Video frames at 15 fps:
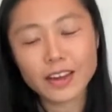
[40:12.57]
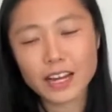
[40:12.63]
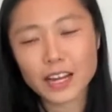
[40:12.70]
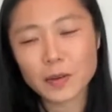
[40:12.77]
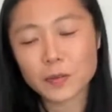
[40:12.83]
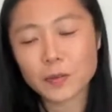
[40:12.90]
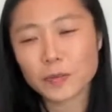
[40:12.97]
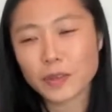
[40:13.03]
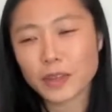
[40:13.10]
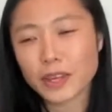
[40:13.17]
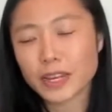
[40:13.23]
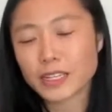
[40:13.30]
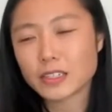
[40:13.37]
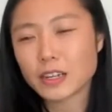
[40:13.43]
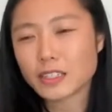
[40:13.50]
And
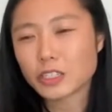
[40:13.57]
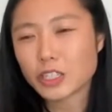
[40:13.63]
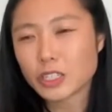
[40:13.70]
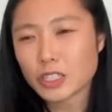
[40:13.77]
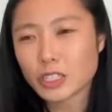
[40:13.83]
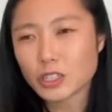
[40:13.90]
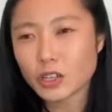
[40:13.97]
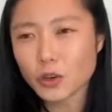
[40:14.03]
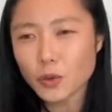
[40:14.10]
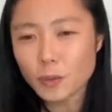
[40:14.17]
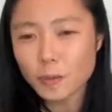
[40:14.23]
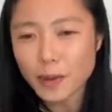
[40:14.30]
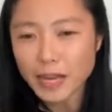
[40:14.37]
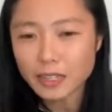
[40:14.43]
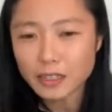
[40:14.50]
just to
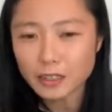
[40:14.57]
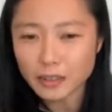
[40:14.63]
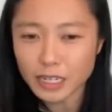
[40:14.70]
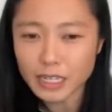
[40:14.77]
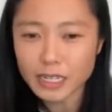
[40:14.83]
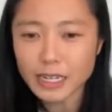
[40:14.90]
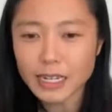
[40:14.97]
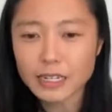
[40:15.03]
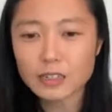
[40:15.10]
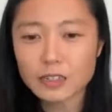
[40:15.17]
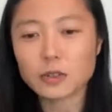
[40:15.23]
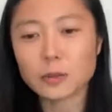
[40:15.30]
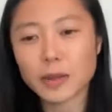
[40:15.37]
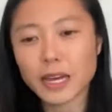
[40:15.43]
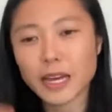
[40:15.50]
go back a
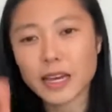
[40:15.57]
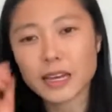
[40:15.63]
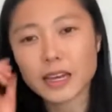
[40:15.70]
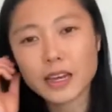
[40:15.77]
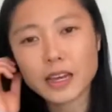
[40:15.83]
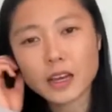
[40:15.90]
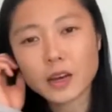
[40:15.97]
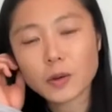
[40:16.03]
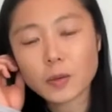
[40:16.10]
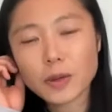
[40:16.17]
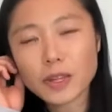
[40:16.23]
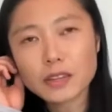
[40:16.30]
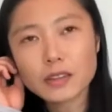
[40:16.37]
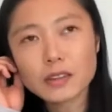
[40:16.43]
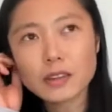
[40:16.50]
little bit,
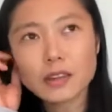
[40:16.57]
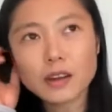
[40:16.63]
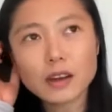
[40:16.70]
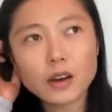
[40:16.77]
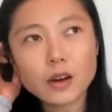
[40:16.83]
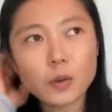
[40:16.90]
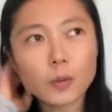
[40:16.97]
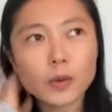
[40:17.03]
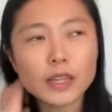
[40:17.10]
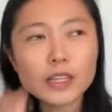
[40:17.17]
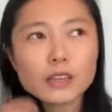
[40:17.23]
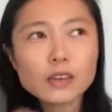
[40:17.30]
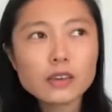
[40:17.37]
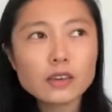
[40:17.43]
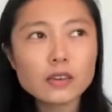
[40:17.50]
when
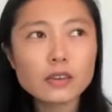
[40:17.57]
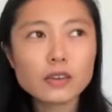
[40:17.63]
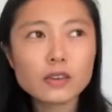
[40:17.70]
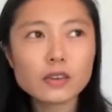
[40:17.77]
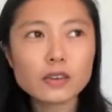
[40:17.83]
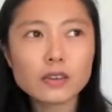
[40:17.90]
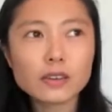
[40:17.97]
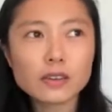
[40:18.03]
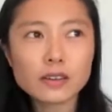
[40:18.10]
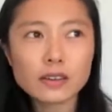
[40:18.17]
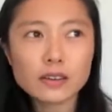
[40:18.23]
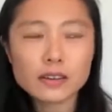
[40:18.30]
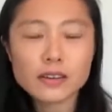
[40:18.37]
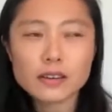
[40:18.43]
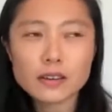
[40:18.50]
you
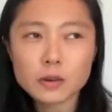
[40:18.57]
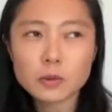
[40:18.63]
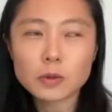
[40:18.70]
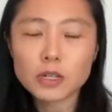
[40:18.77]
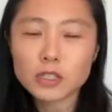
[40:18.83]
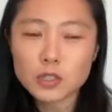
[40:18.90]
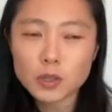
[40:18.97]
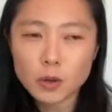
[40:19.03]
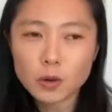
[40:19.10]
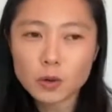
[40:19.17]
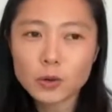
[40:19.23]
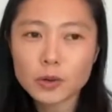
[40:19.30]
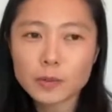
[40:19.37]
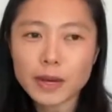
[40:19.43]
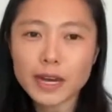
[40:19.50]
were
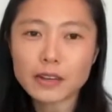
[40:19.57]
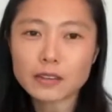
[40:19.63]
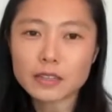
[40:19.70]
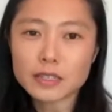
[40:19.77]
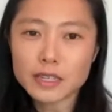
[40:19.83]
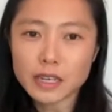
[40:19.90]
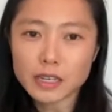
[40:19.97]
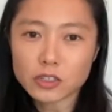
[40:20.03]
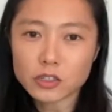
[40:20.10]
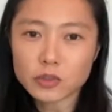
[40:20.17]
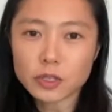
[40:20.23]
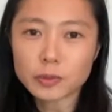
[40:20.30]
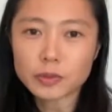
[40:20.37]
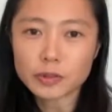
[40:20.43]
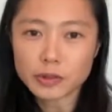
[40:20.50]
told about the
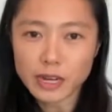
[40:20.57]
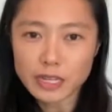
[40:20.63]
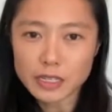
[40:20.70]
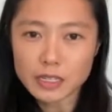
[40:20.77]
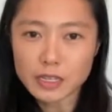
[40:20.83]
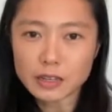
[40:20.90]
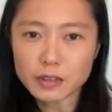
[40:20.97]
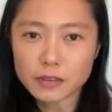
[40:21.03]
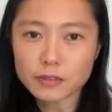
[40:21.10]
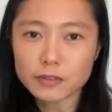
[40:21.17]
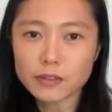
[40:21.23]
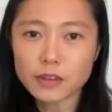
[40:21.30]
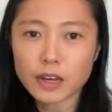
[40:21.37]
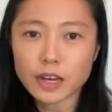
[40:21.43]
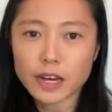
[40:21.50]
secondary
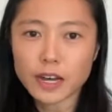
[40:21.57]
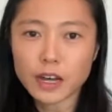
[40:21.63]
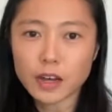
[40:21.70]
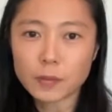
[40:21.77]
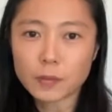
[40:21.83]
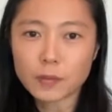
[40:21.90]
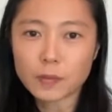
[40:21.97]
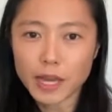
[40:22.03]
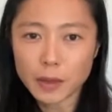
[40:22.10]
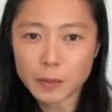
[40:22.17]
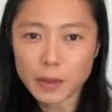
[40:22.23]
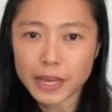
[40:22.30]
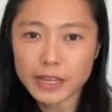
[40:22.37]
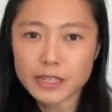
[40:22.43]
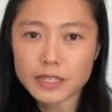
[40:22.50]
progressive
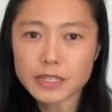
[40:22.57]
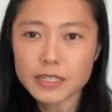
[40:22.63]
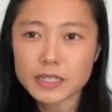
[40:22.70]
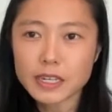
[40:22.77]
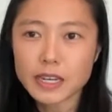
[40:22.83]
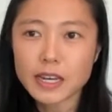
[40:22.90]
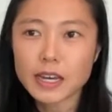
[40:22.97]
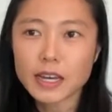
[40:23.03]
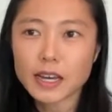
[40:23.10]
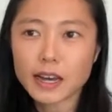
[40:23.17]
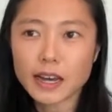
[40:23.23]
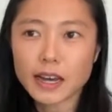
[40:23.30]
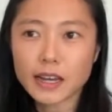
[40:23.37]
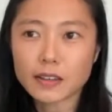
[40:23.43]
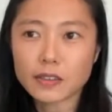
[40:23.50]
MS,
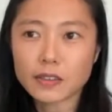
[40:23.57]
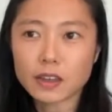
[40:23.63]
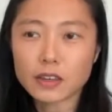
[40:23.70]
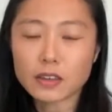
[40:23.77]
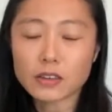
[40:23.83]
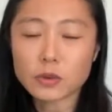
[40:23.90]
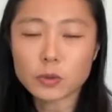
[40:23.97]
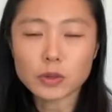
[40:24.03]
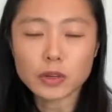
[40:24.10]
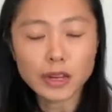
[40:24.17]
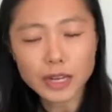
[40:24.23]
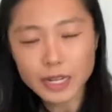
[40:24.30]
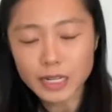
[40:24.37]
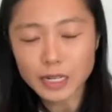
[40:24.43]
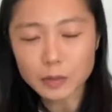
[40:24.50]
and that you would
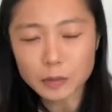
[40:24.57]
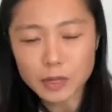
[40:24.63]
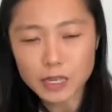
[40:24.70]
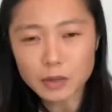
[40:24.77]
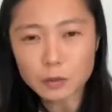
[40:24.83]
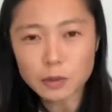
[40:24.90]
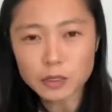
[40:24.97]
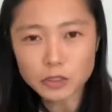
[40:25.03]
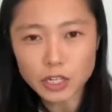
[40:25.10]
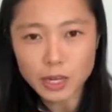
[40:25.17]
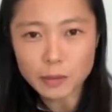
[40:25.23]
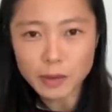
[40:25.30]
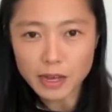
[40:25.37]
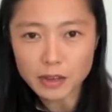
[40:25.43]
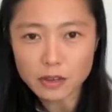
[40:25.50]
likely be wheelchair
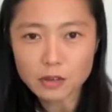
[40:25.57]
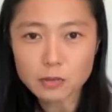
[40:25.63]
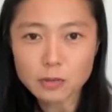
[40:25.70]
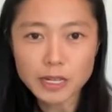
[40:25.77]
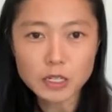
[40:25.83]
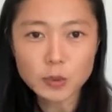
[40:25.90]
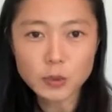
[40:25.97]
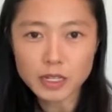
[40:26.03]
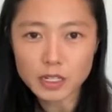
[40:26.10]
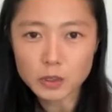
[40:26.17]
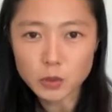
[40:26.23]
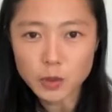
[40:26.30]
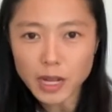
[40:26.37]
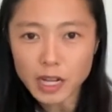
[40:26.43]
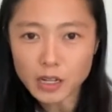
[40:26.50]
bound by
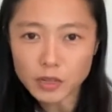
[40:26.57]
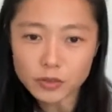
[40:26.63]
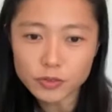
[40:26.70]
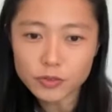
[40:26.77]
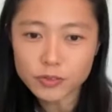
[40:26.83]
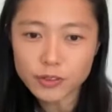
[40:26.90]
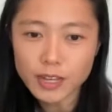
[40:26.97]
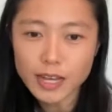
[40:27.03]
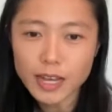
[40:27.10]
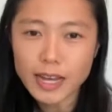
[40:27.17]
2012,